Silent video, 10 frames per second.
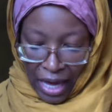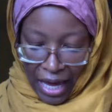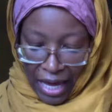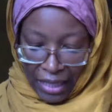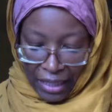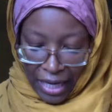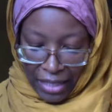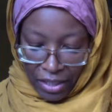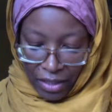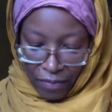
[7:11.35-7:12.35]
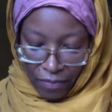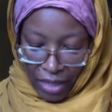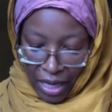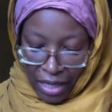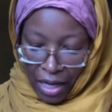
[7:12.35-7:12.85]
and let
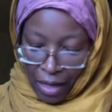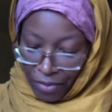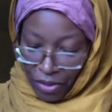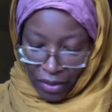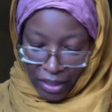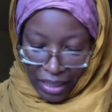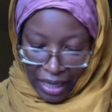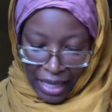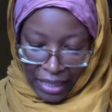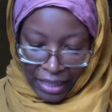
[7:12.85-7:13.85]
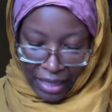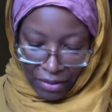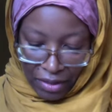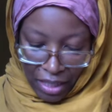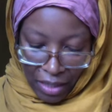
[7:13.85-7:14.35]

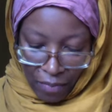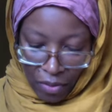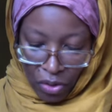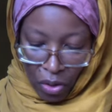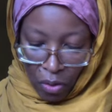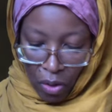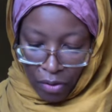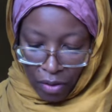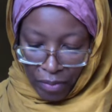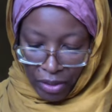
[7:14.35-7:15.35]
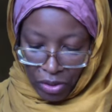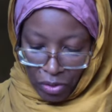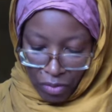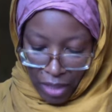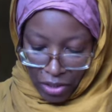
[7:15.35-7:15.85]
them no longer be
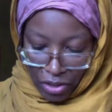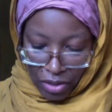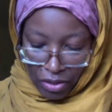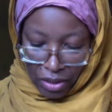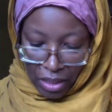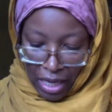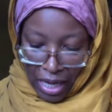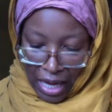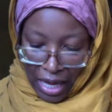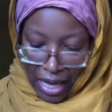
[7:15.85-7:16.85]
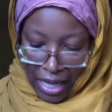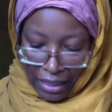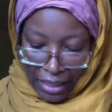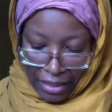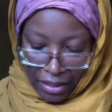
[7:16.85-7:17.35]
two nations, and
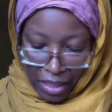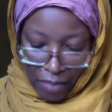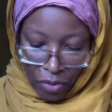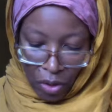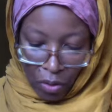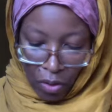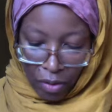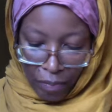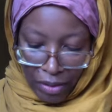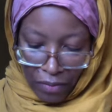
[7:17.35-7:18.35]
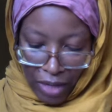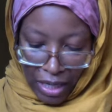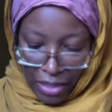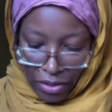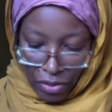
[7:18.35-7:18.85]
let them no longer be
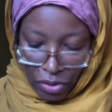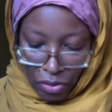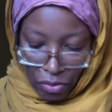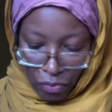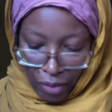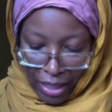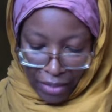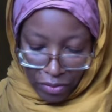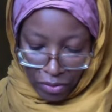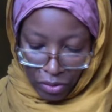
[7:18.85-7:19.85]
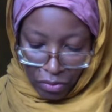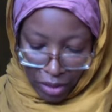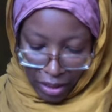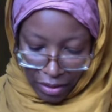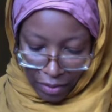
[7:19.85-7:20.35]
divided into two reigns or two
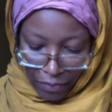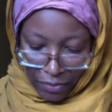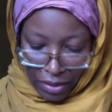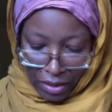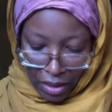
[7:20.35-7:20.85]
kingdoms.